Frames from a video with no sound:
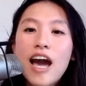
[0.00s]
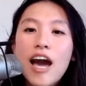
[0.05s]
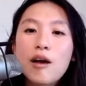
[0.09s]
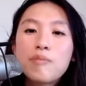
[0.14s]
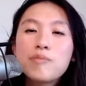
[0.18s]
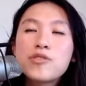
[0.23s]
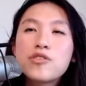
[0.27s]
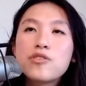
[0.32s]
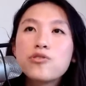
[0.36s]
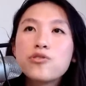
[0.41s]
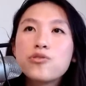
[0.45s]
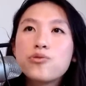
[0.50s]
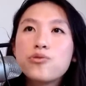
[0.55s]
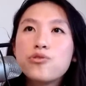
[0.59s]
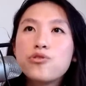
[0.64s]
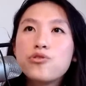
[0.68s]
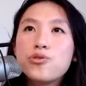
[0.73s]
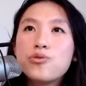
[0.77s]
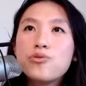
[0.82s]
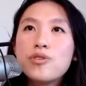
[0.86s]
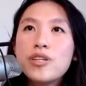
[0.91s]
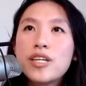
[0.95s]
absolute
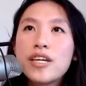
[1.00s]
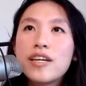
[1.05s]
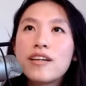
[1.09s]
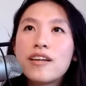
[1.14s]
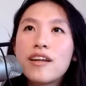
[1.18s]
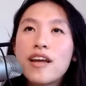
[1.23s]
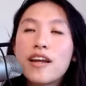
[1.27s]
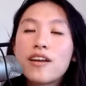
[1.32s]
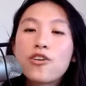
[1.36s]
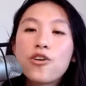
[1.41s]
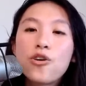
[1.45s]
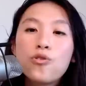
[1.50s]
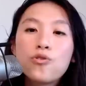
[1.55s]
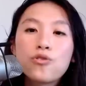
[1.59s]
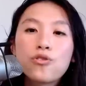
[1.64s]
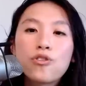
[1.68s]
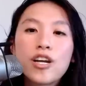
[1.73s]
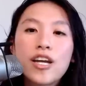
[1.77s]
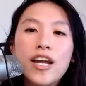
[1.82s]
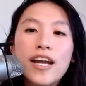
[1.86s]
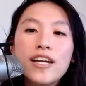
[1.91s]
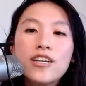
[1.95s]
union and co
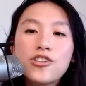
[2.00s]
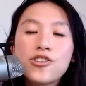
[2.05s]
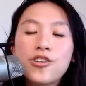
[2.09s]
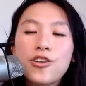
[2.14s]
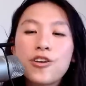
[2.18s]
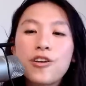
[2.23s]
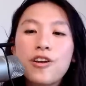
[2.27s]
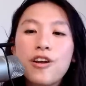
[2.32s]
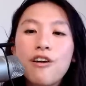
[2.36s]
creation